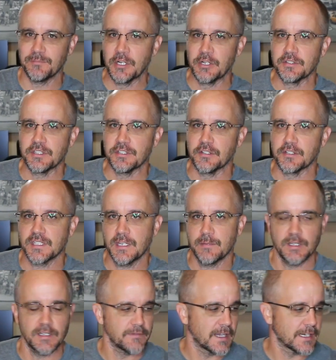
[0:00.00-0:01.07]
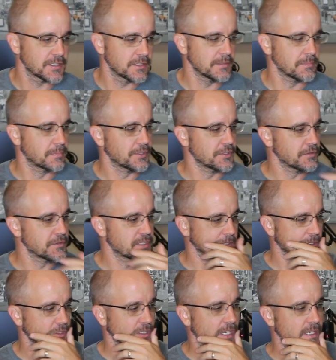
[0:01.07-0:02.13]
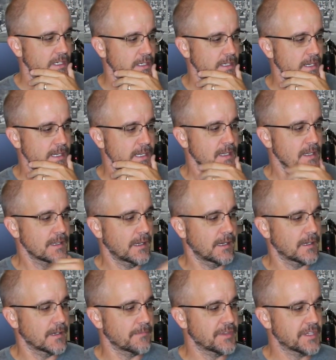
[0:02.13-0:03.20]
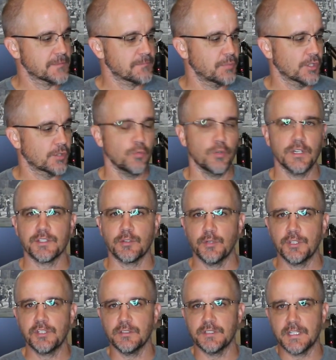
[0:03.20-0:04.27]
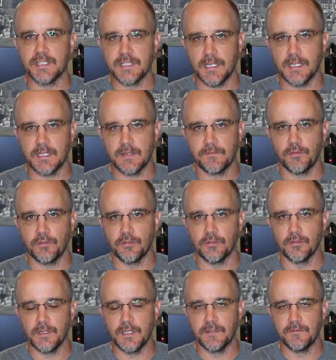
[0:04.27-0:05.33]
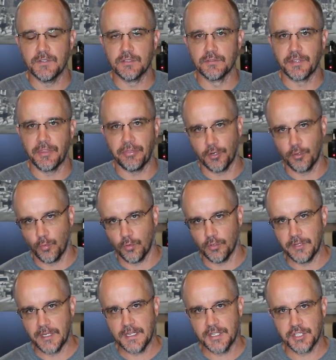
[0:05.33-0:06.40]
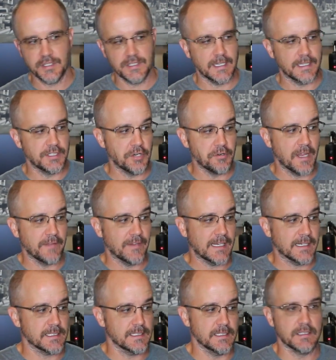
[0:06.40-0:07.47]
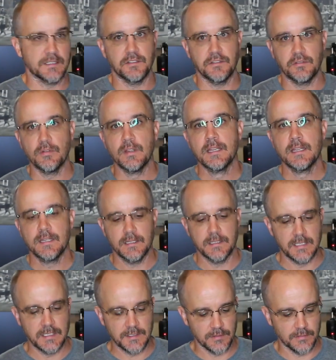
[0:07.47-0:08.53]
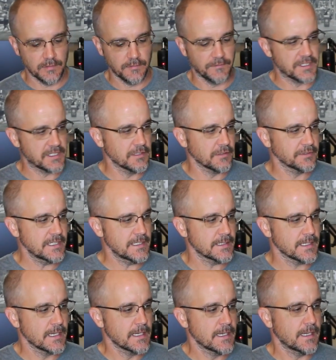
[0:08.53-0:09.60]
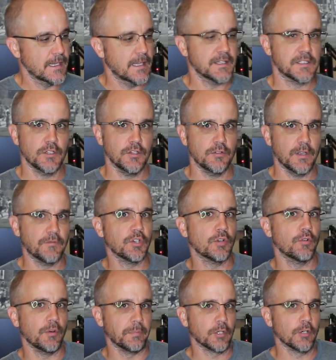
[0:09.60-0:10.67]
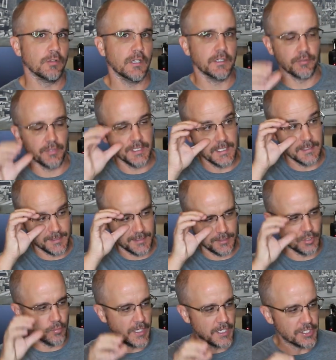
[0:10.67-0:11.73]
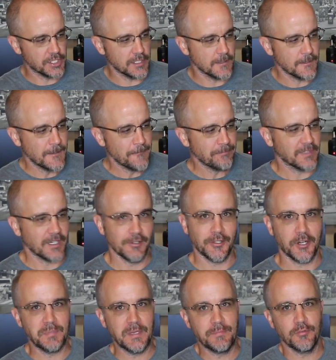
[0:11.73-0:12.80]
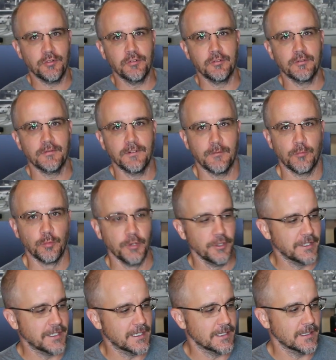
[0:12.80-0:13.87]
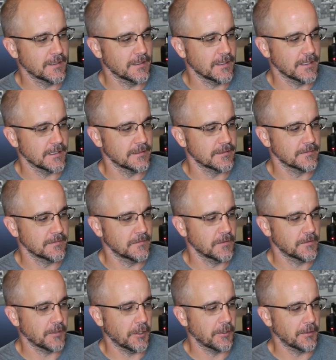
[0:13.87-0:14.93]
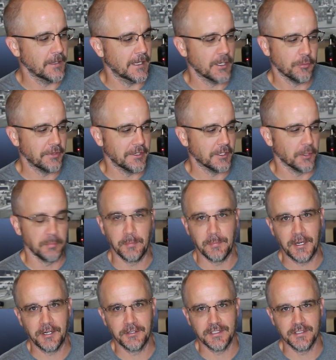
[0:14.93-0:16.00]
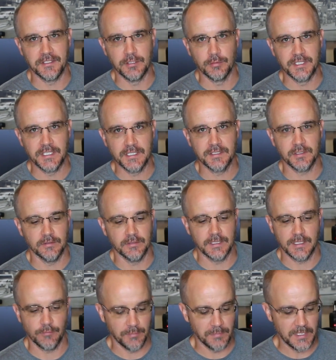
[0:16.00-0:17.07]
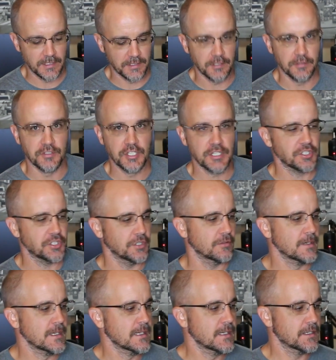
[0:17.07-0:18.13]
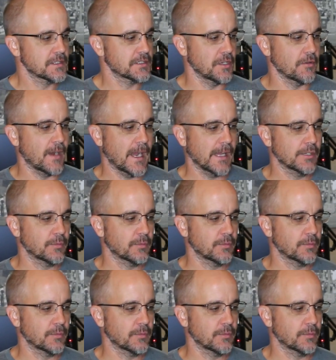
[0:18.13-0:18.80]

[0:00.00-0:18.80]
Bones and Nurse Amy have actually produced and created. Uh, this book was originally designed for individuals in third world nations that don't have access to dental facilities. And so if there were a prolonged grid down situation, a lot of people really uh, aren't, I don't think are prepared to deal with dental and it would be a huge issue. So highly